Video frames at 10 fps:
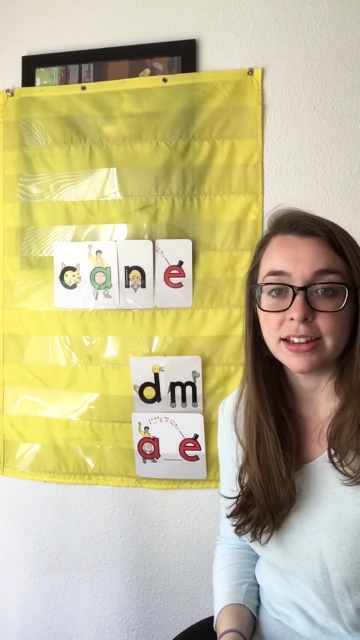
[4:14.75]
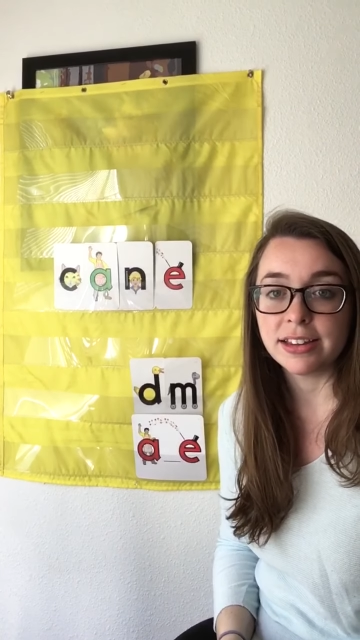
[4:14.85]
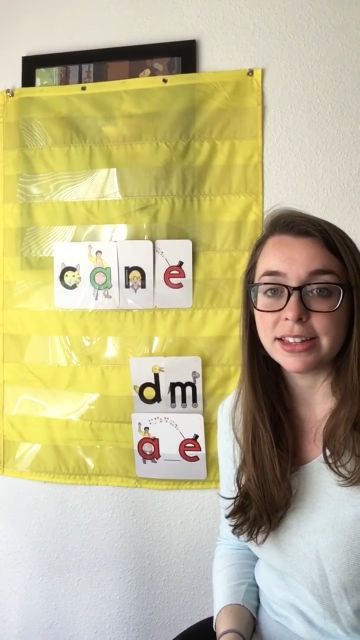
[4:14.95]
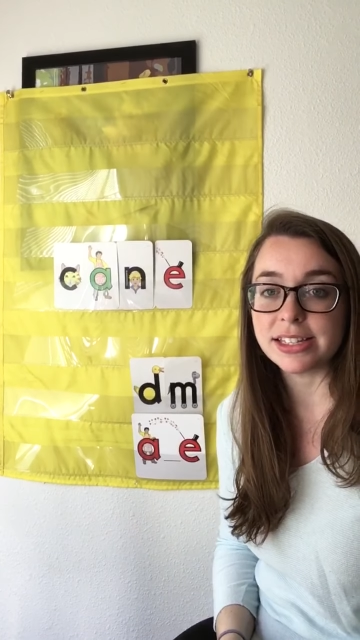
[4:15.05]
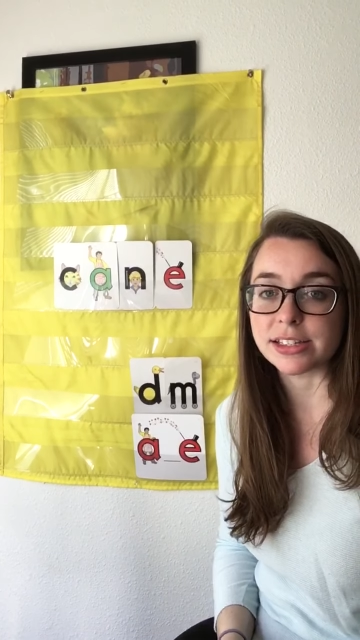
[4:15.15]

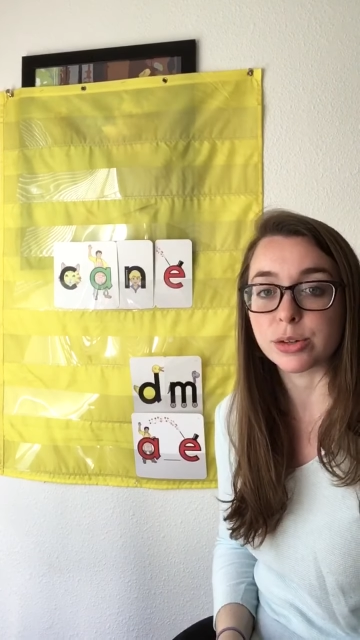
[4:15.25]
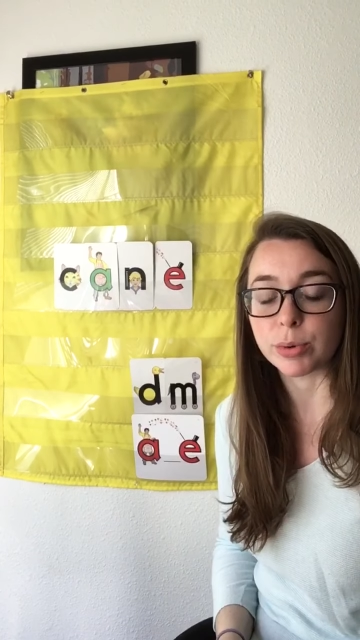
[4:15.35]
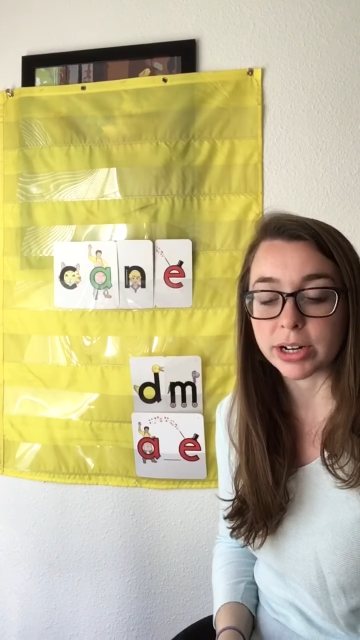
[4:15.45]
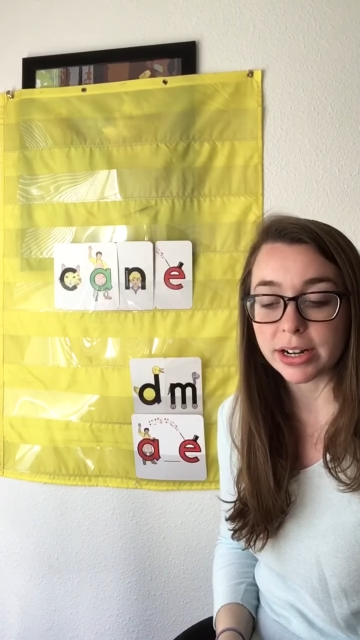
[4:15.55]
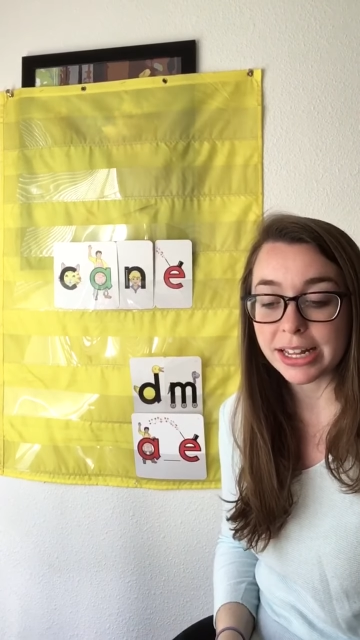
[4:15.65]
This is the
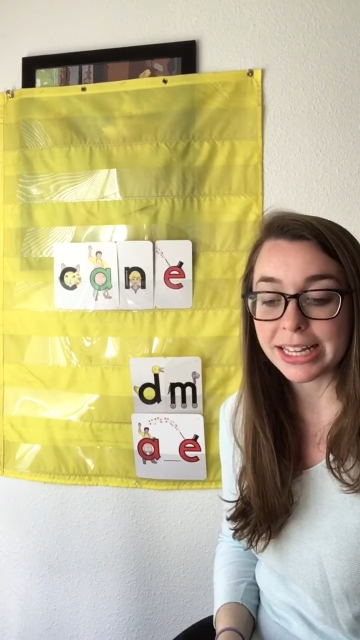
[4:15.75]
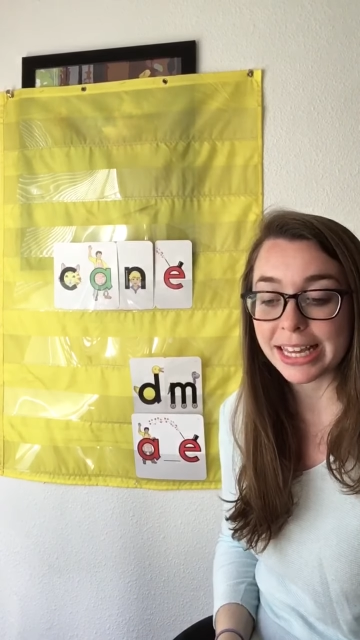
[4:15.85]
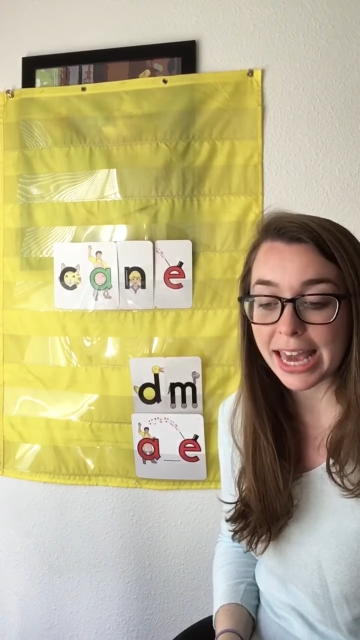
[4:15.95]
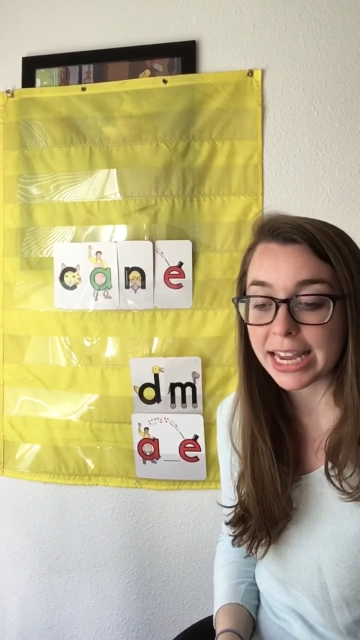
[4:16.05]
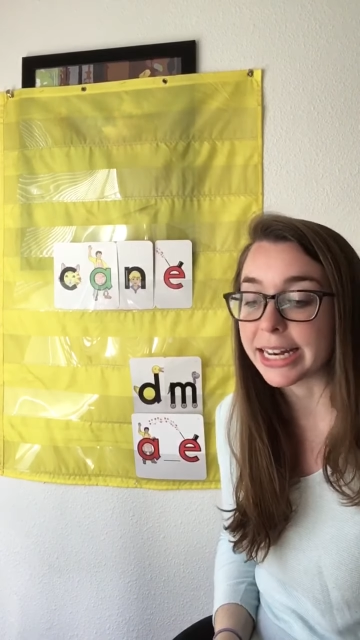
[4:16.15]
word
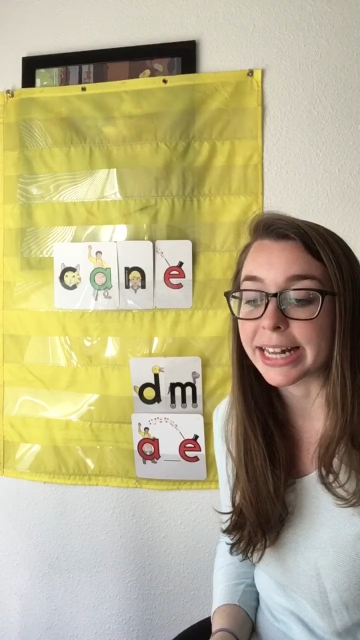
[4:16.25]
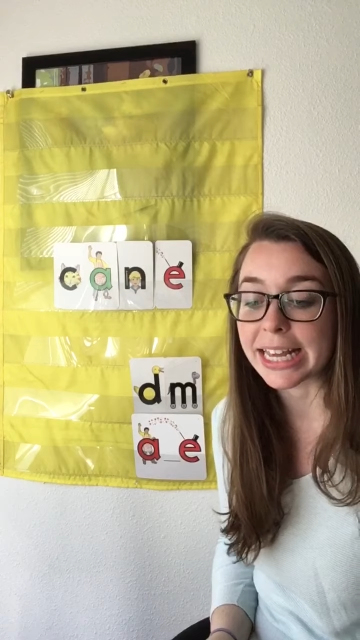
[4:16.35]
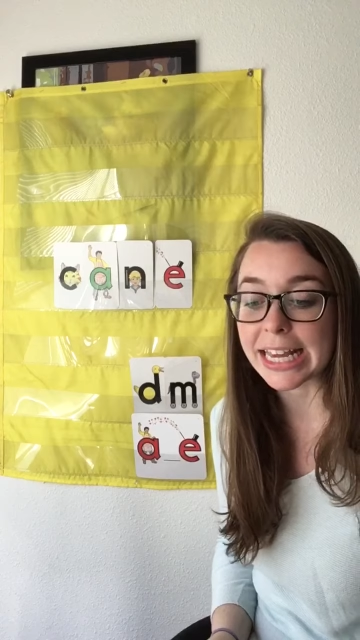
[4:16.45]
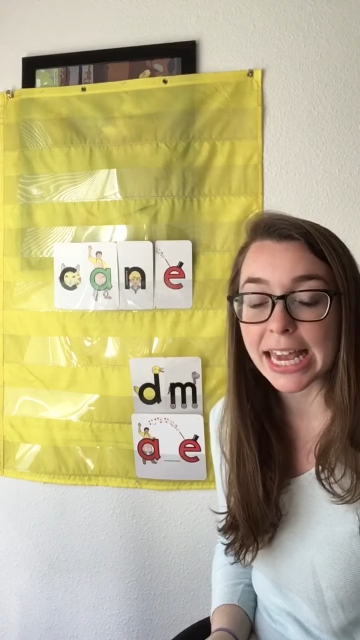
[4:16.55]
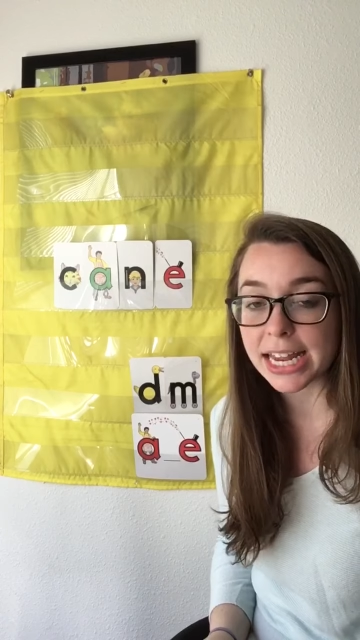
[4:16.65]
cane, like
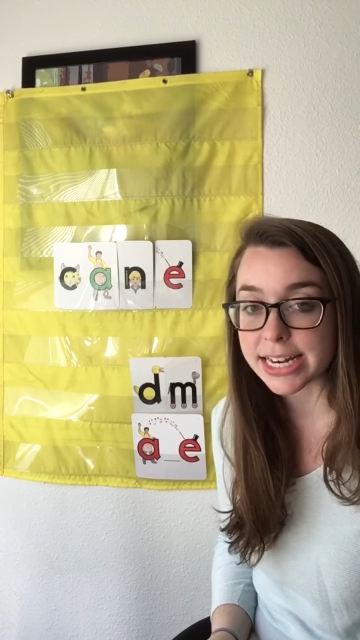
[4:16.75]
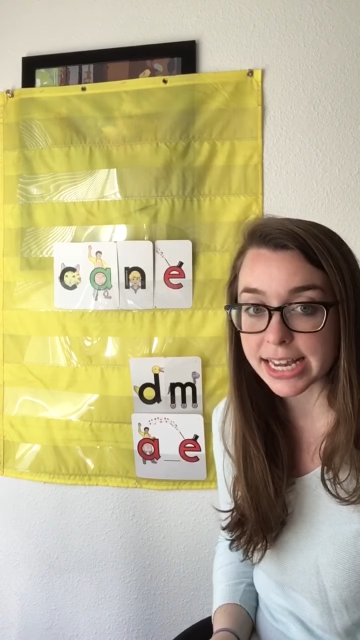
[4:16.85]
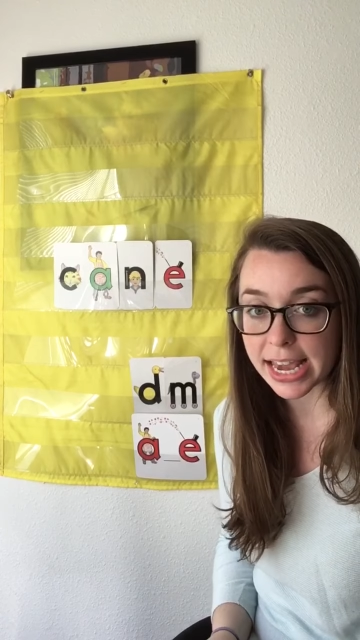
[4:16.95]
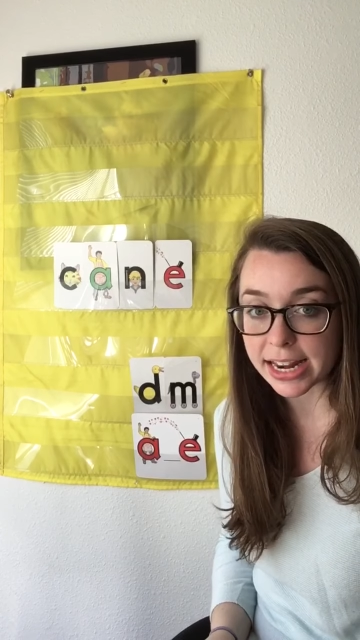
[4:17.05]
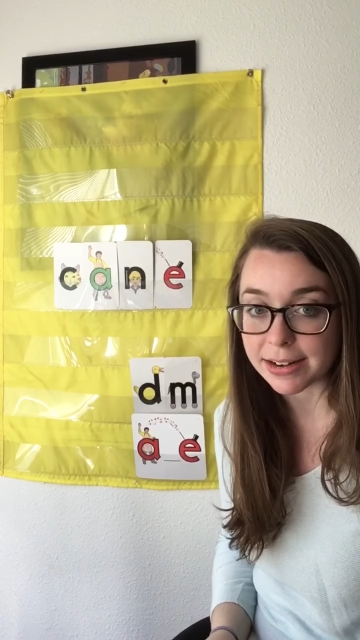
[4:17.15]
candy
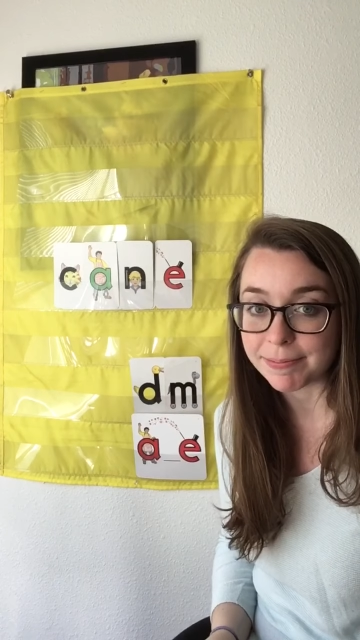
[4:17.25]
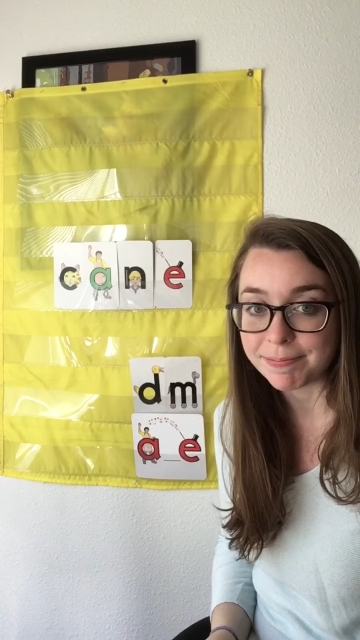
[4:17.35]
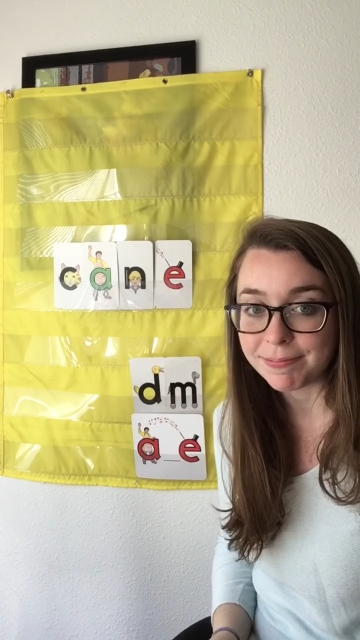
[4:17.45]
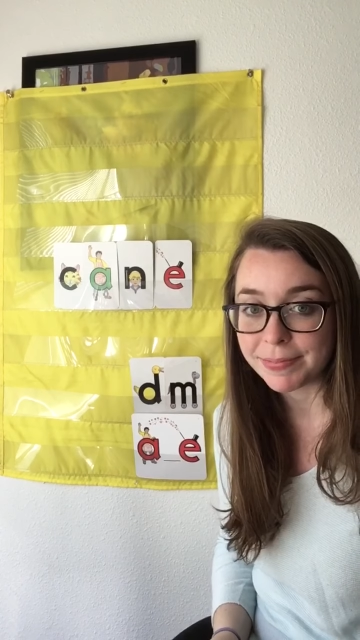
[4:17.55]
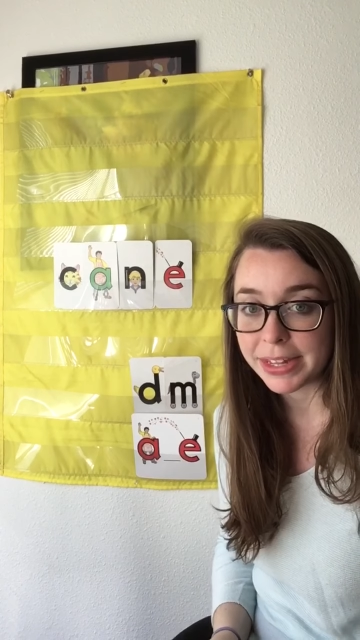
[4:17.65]
cane.
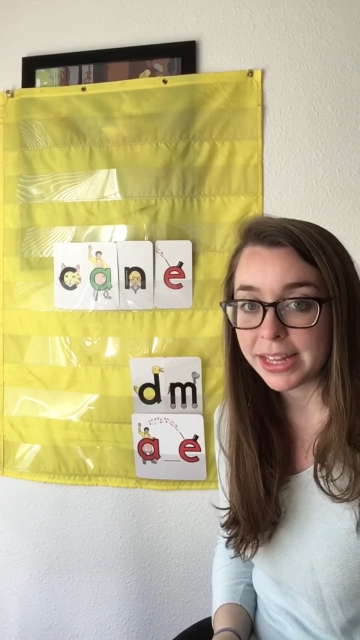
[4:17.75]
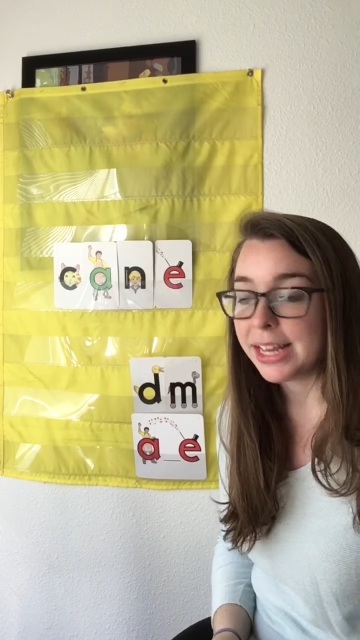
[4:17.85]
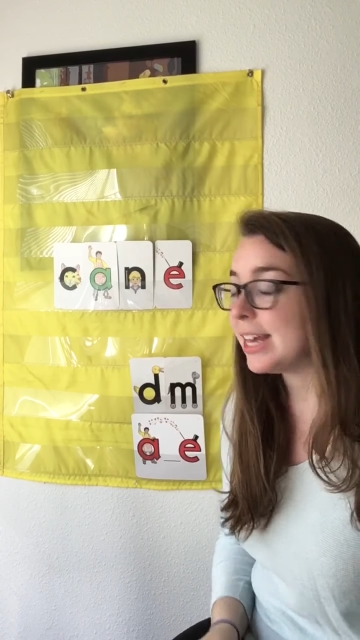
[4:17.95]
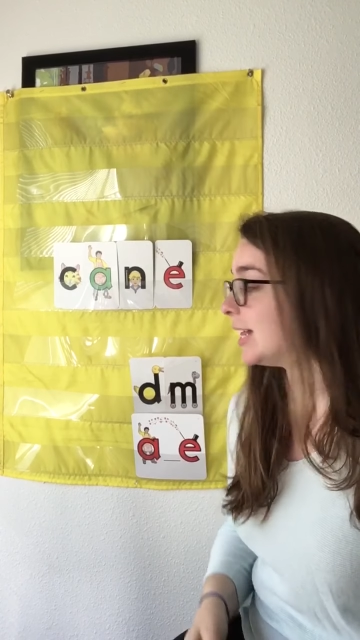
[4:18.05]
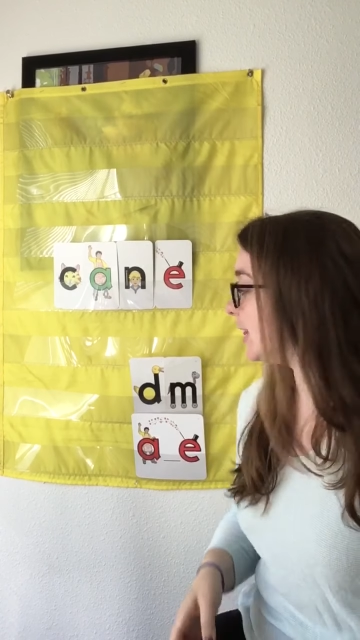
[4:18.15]

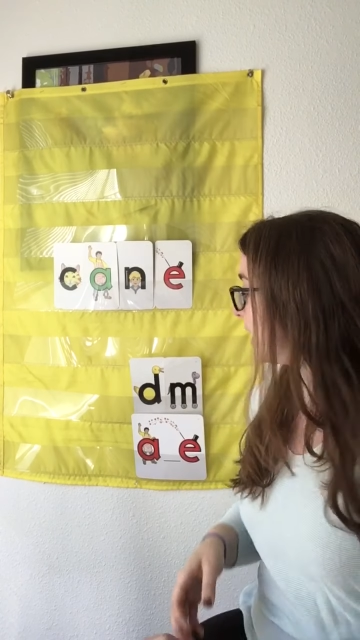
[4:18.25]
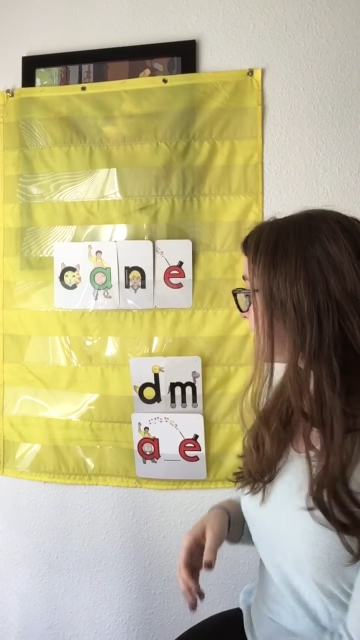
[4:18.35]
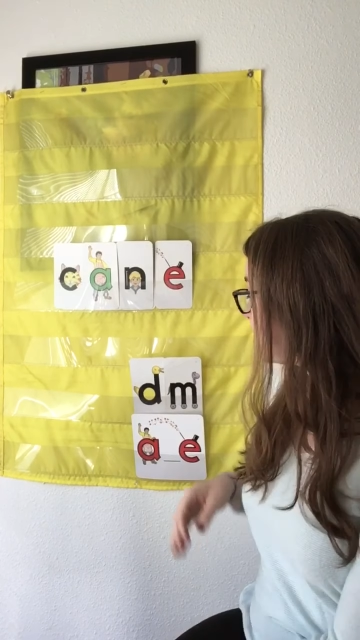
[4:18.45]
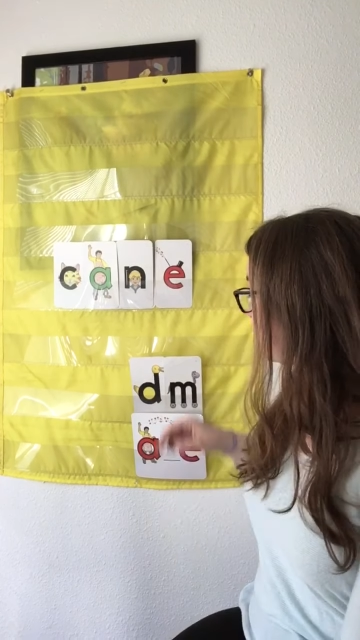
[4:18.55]
Let's do